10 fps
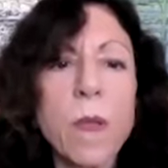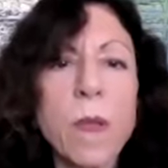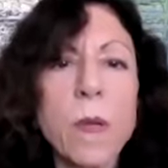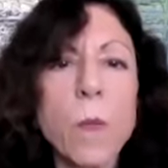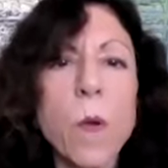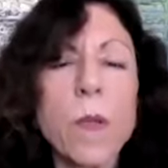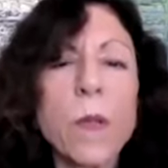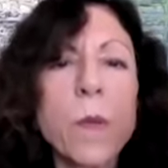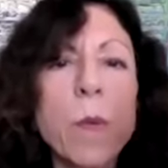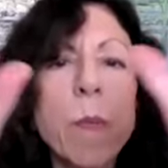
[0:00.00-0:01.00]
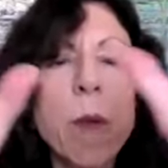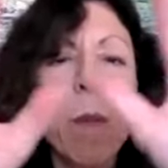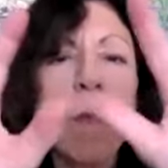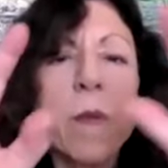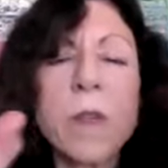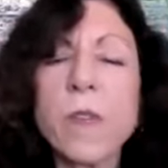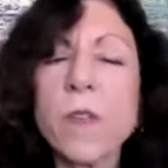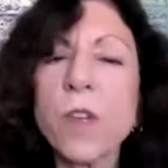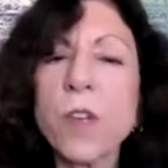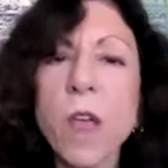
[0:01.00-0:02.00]
And I want you to remember it's
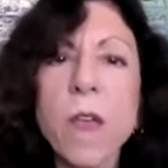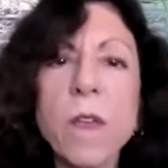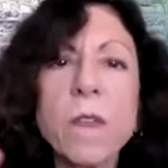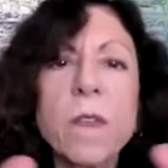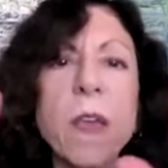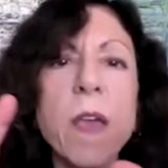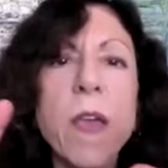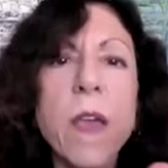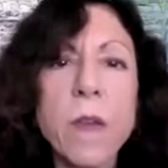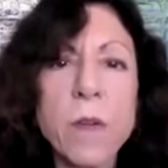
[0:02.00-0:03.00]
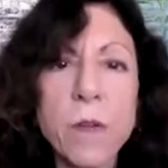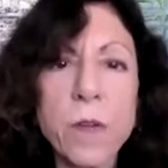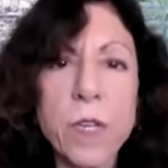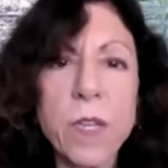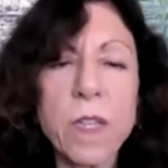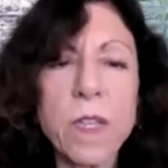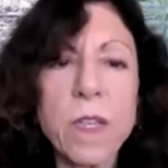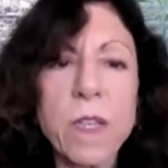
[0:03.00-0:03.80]
just energy.